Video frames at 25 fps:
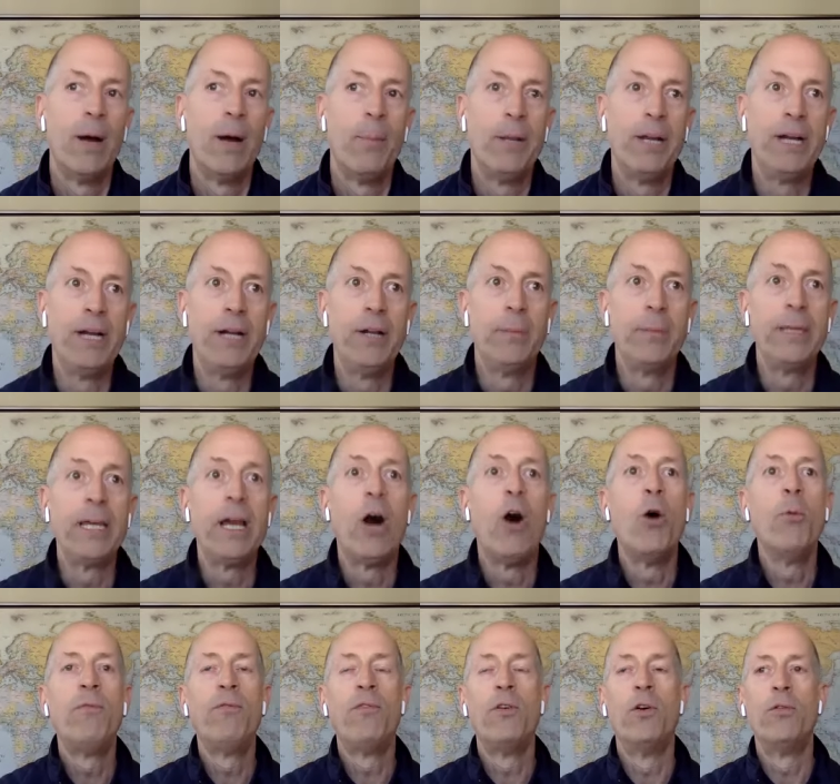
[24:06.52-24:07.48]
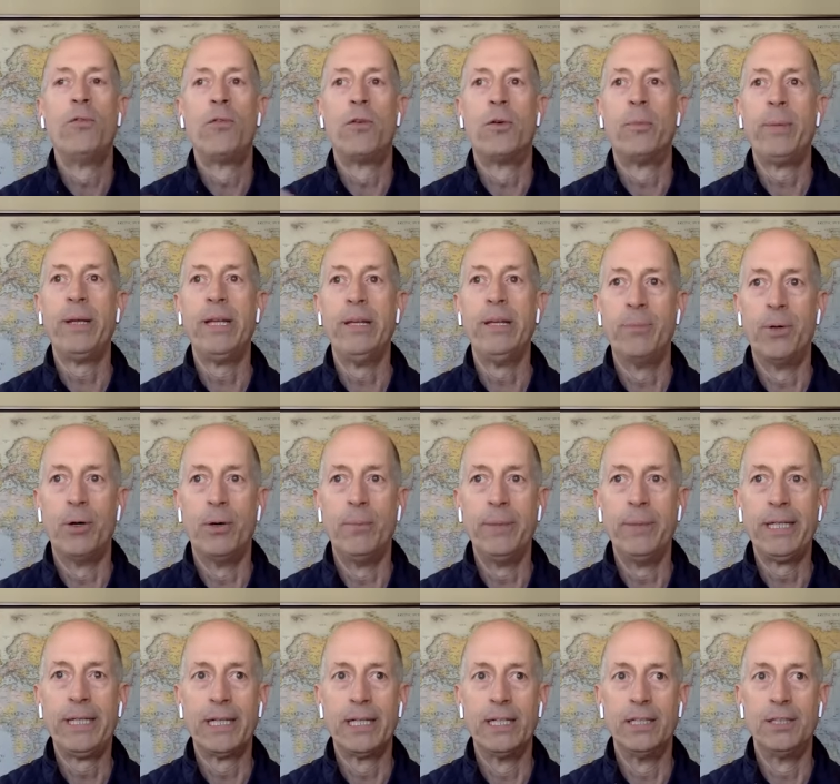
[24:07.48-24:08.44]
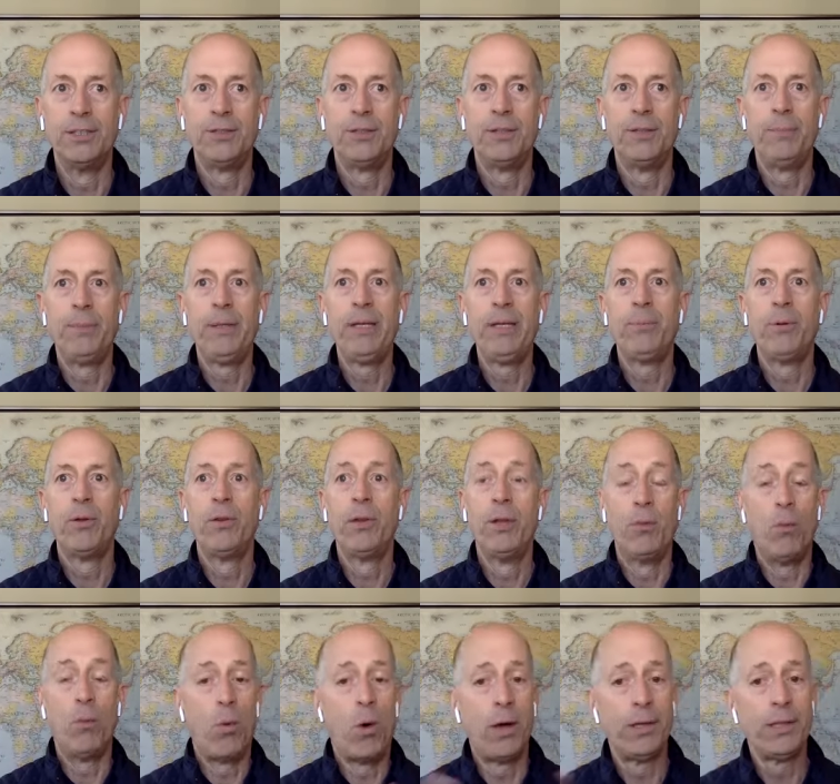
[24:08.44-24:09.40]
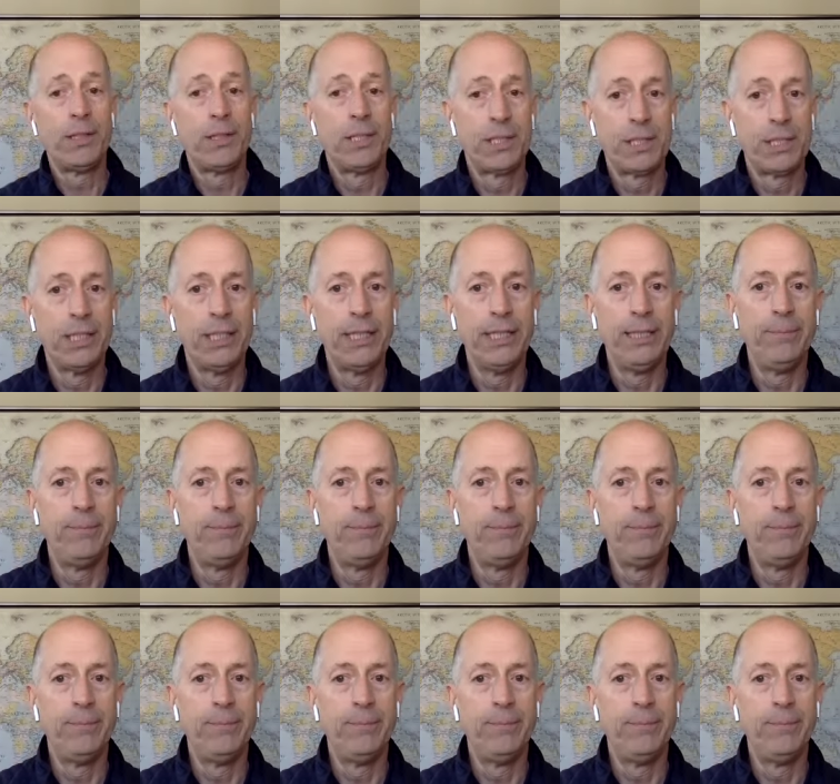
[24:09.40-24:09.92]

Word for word: Jesus. but it'll be hopeful for people because the people that well, want to see